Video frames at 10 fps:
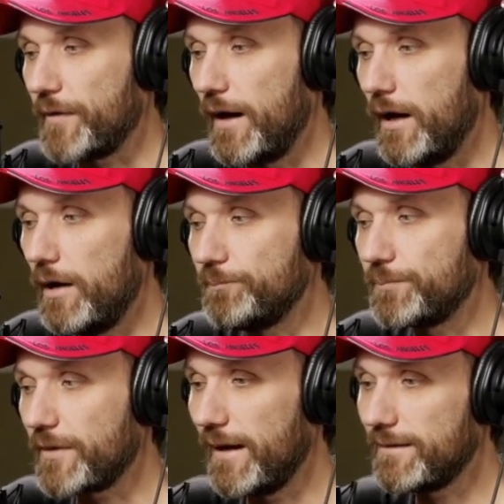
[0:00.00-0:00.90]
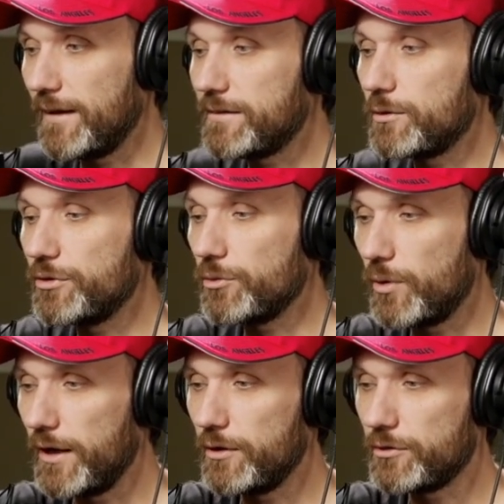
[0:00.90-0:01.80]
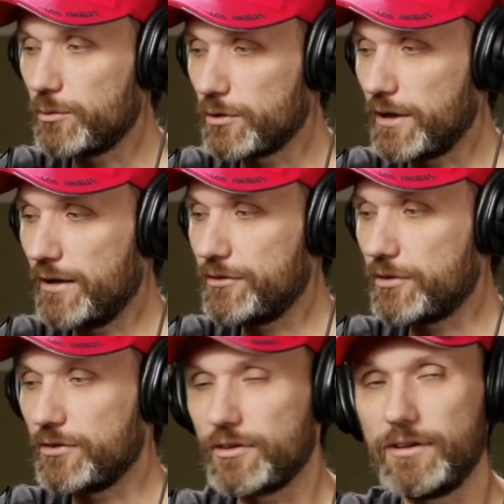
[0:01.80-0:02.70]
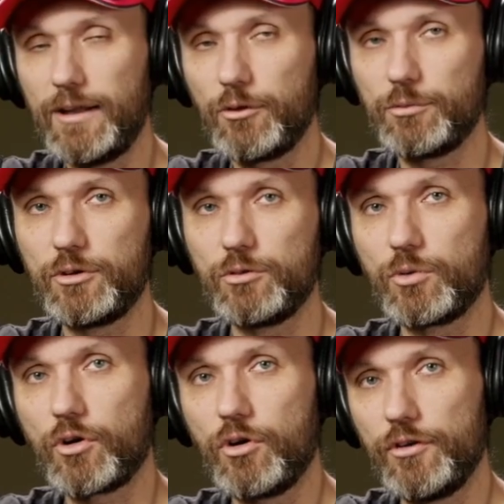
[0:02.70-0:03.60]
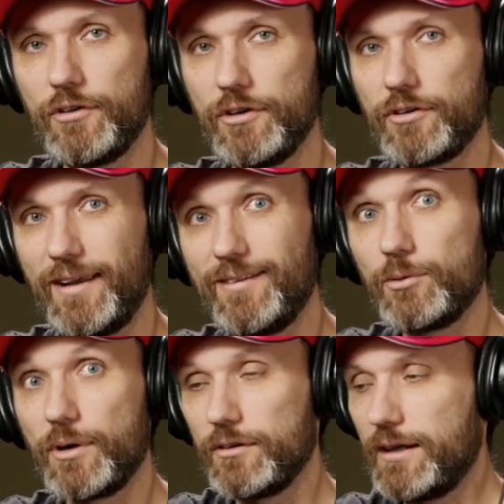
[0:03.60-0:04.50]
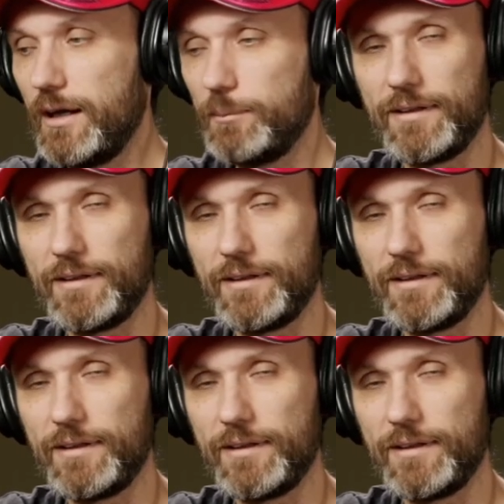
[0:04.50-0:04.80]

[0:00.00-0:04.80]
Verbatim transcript: Um, and that's the reason why I use the Rodecaster because it allows me to record this in real time,